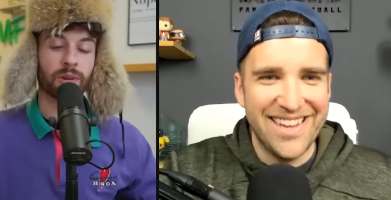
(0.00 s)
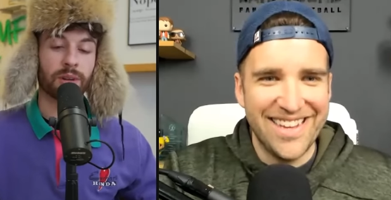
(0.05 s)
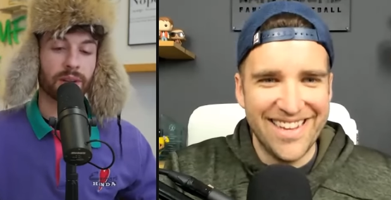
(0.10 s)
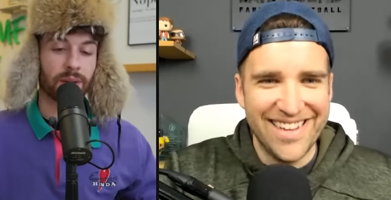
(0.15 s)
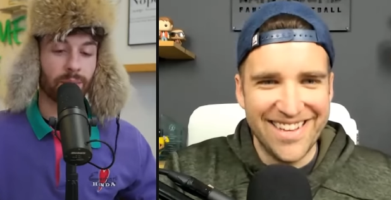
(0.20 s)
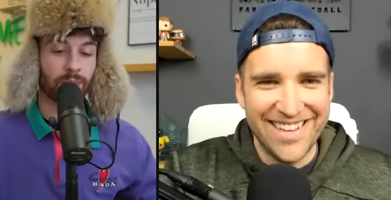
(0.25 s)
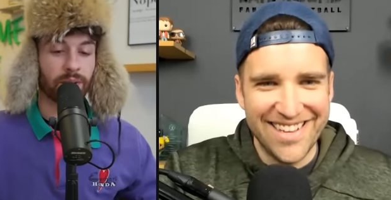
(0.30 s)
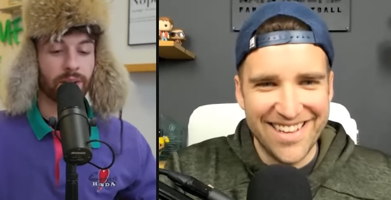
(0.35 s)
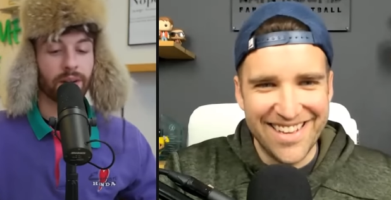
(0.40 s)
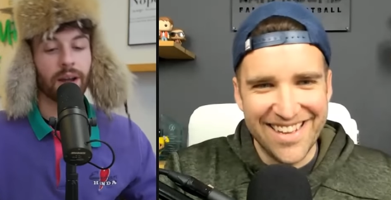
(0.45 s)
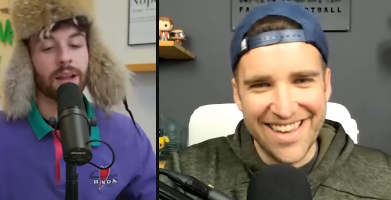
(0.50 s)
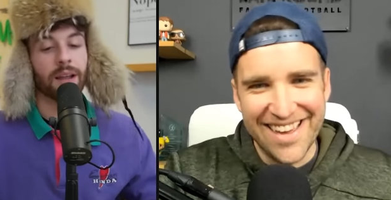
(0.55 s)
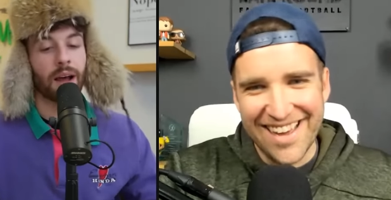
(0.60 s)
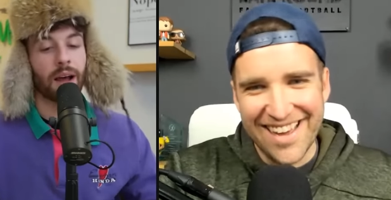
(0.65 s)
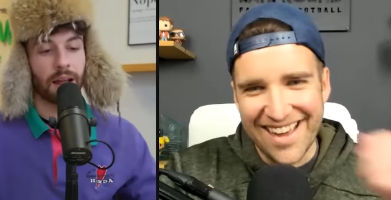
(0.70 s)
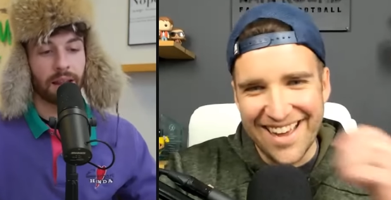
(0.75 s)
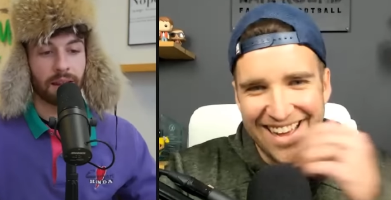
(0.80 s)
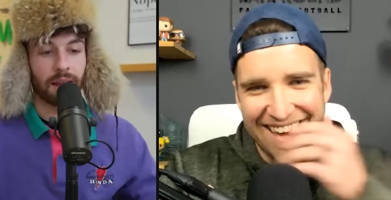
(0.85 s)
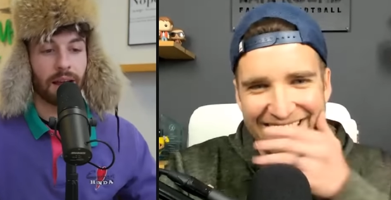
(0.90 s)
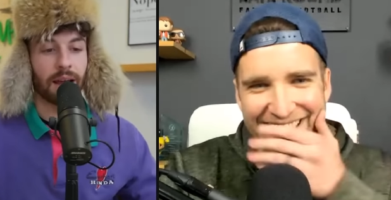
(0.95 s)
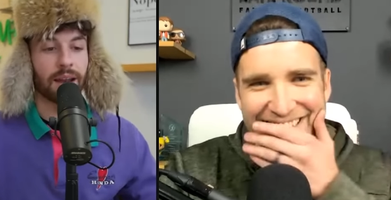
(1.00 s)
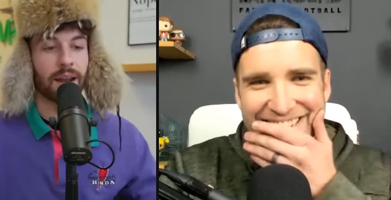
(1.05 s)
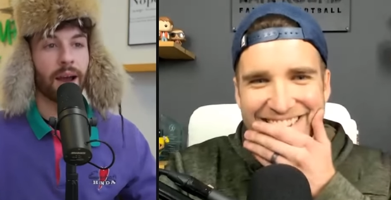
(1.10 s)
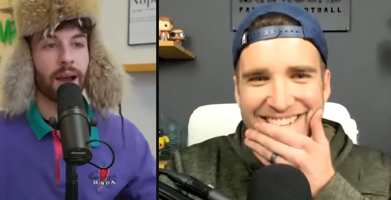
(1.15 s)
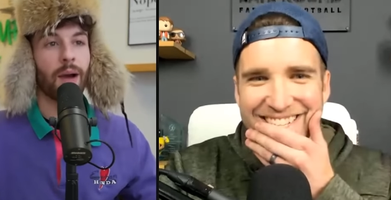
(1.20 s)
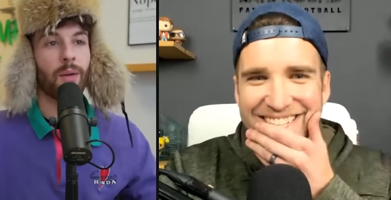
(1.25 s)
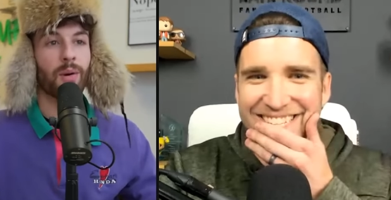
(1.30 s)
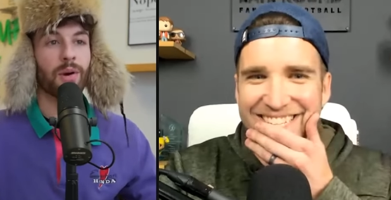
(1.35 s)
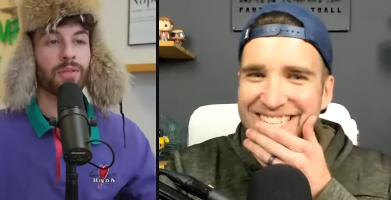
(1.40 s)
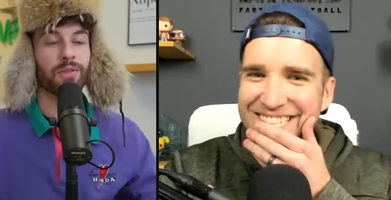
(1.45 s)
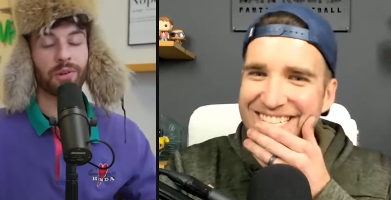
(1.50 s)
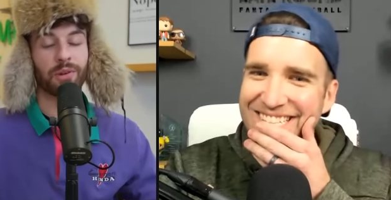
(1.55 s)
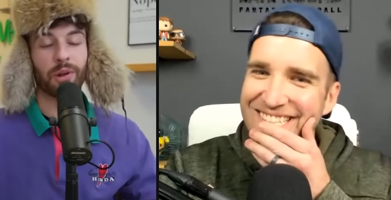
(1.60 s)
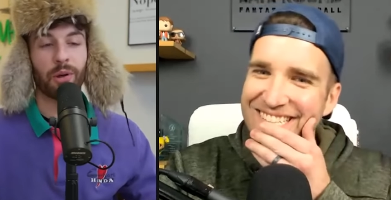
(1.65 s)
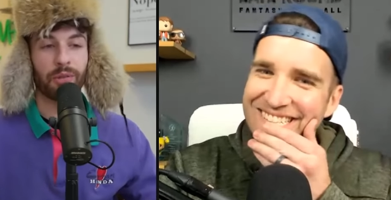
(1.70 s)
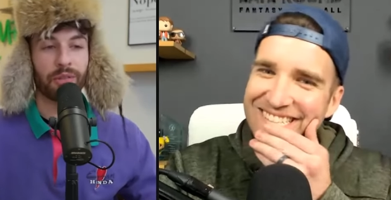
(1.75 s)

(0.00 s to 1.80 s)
Speaker 1: But I, I lied. I, I went through the whole thing.